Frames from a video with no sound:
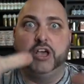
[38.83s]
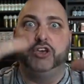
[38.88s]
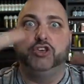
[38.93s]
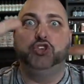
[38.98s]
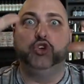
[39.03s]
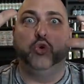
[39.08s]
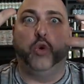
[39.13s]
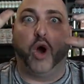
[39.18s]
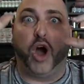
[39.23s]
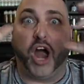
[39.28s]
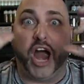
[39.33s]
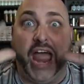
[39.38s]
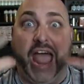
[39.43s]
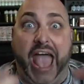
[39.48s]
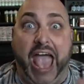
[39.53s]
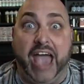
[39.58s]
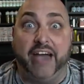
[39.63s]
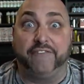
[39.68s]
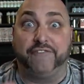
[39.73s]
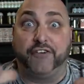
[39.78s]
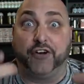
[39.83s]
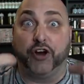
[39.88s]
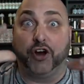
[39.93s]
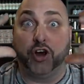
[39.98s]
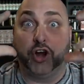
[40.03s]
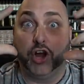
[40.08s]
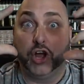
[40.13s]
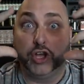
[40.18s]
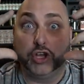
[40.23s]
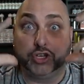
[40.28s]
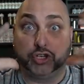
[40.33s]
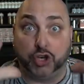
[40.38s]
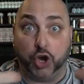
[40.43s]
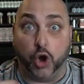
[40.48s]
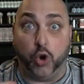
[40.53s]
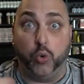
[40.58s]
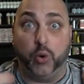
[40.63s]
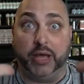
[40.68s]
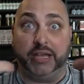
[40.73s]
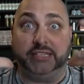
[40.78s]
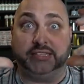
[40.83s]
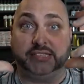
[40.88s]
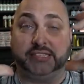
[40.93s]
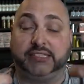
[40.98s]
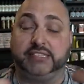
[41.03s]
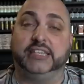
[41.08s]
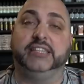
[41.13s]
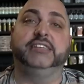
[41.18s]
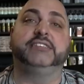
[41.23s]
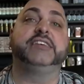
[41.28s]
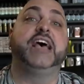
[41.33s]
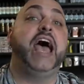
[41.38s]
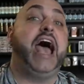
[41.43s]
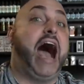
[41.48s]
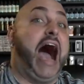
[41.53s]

you are ever going to see this.